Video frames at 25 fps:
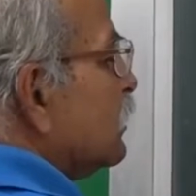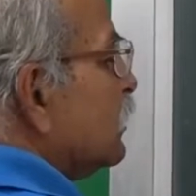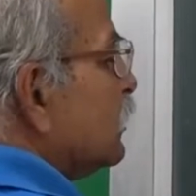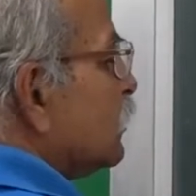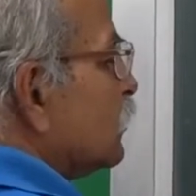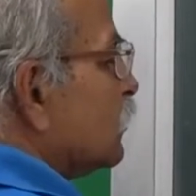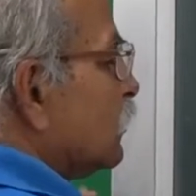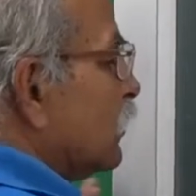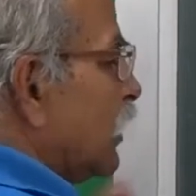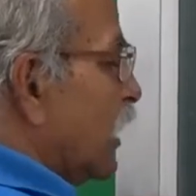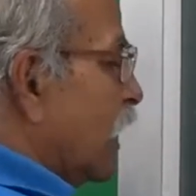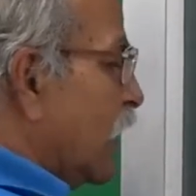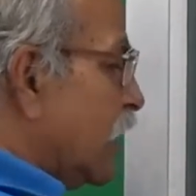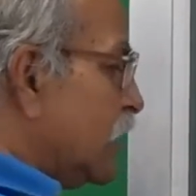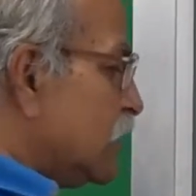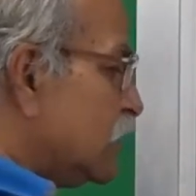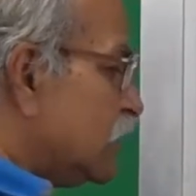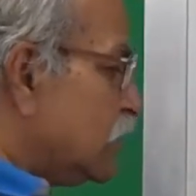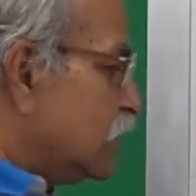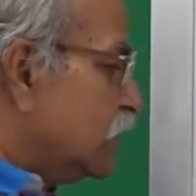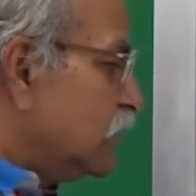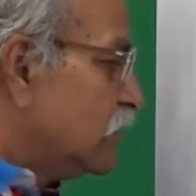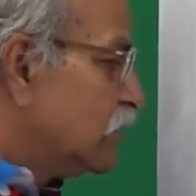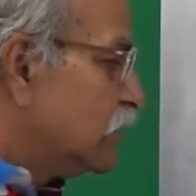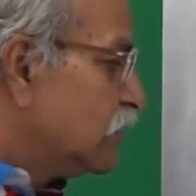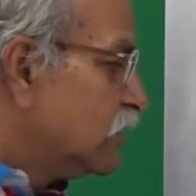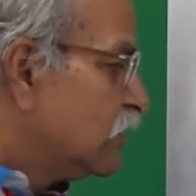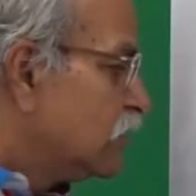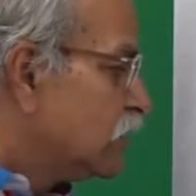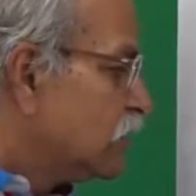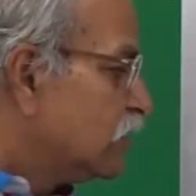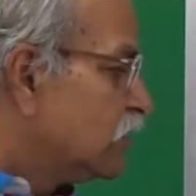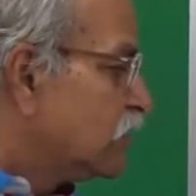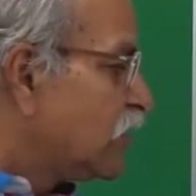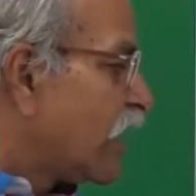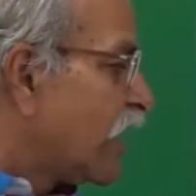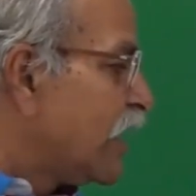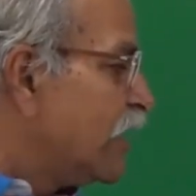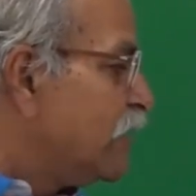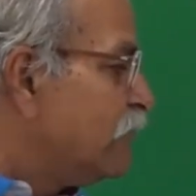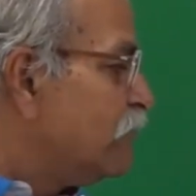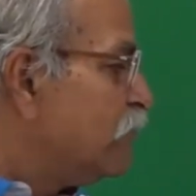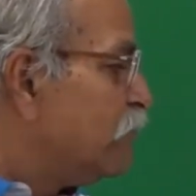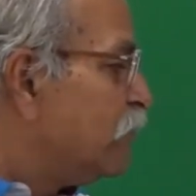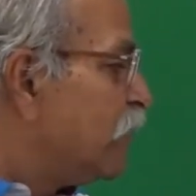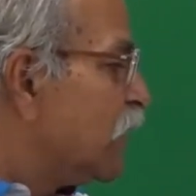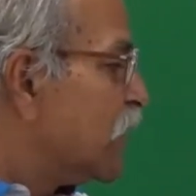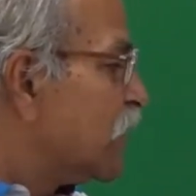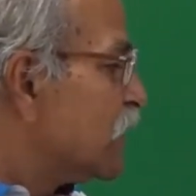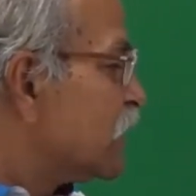So, as time
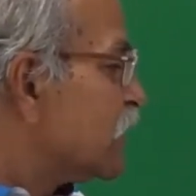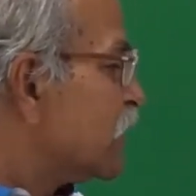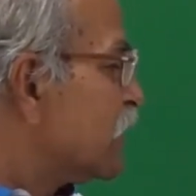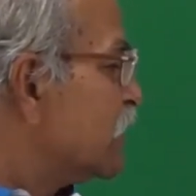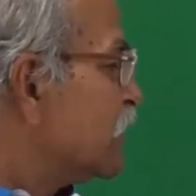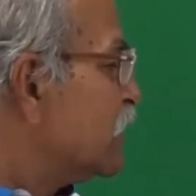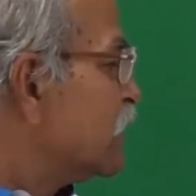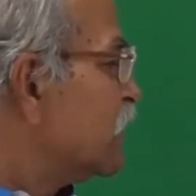passes,